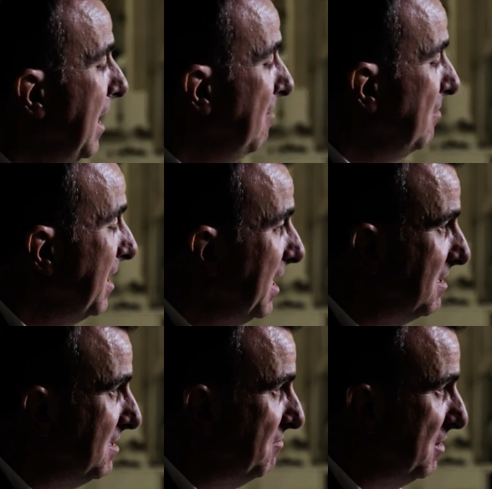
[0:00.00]
have a
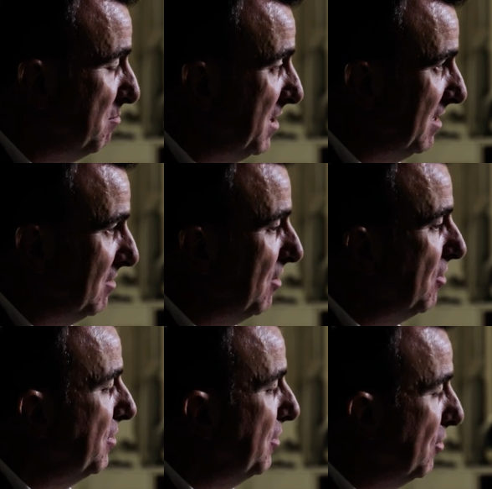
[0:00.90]
negative impact
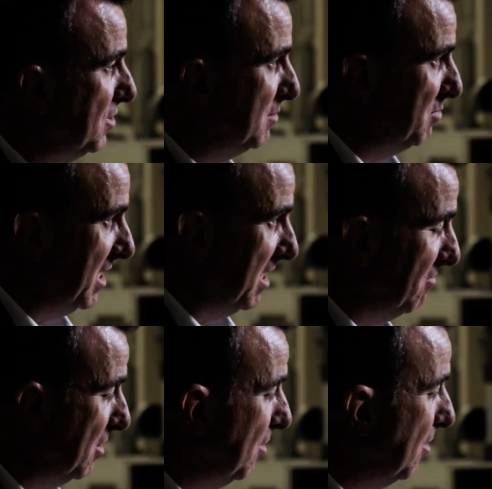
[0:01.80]
on the noise
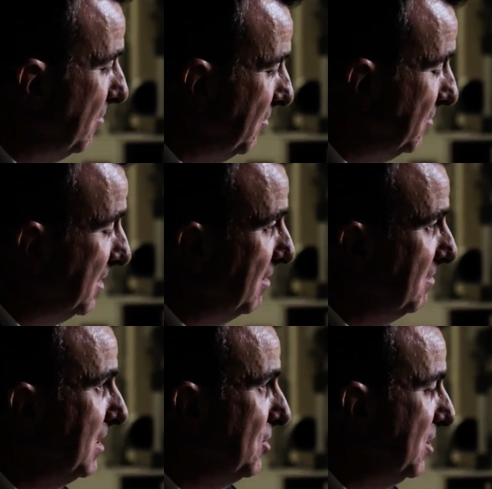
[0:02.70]
behavior of
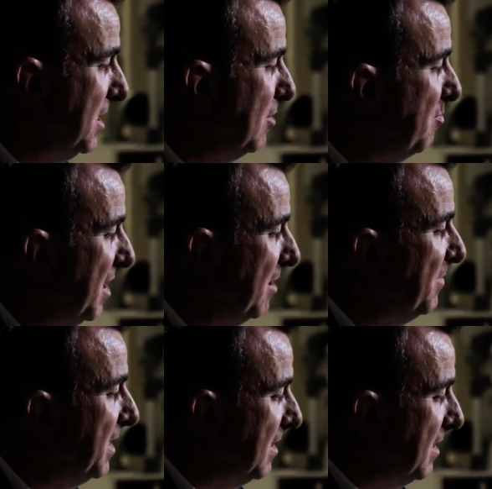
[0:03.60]
such a gear pair.
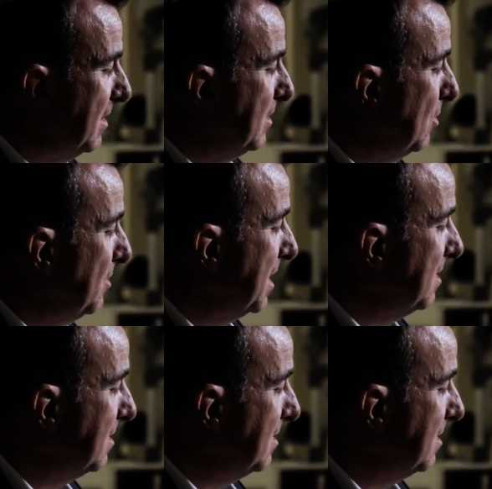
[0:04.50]
So that